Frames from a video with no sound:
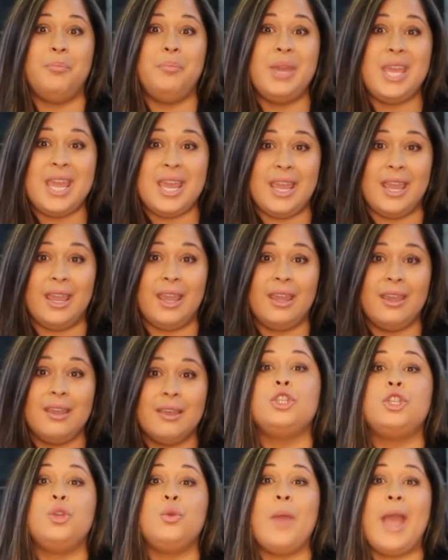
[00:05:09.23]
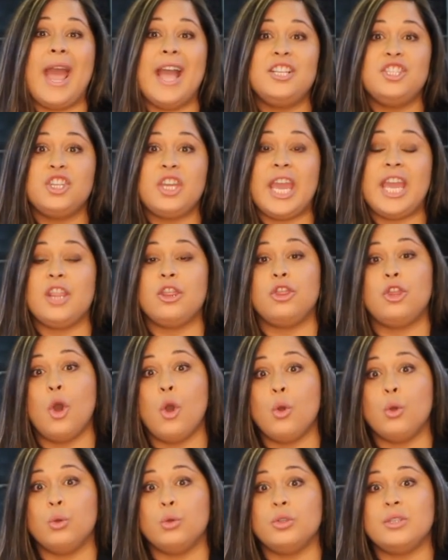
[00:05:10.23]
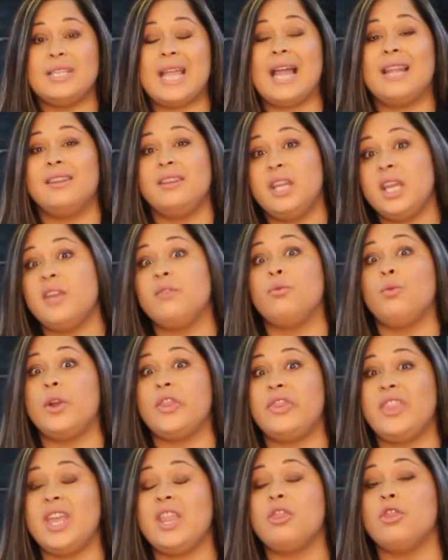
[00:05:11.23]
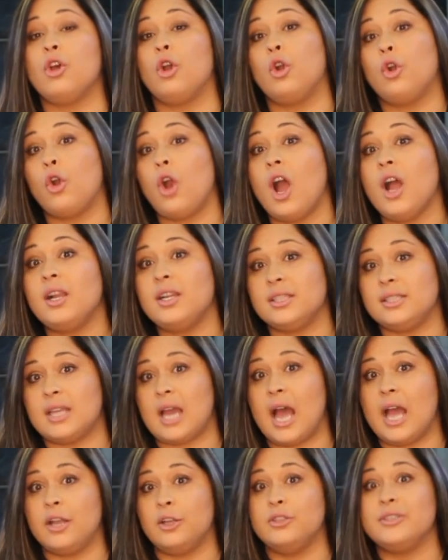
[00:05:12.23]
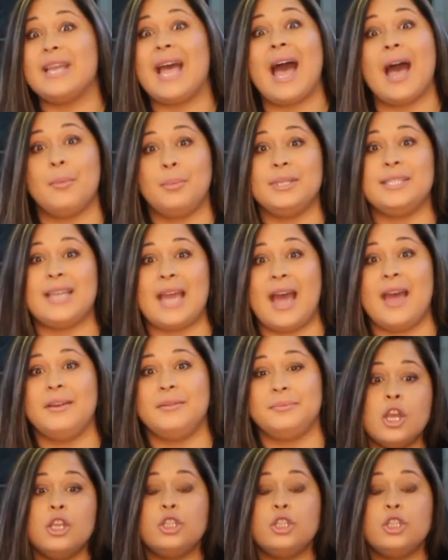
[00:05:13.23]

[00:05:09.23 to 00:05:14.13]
being to educate those that live within the crocodile's habitat.